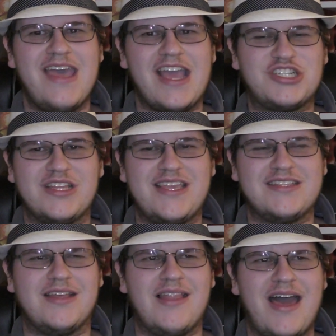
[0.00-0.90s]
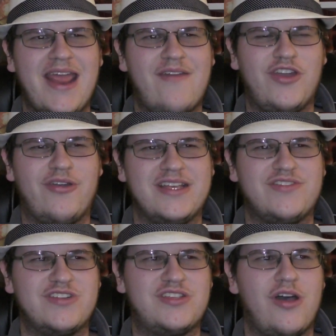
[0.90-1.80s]
actually gets a lot heavier as
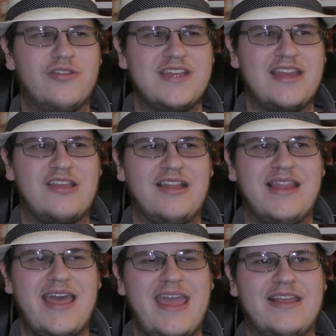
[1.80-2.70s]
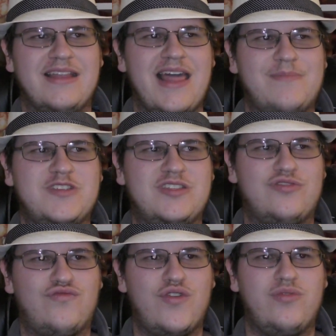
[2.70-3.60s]
a result, and collapses
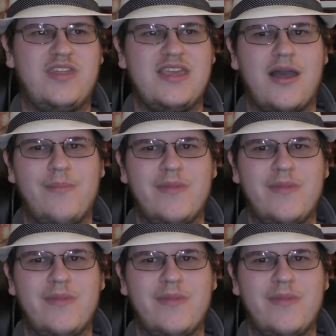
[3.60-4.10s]
through the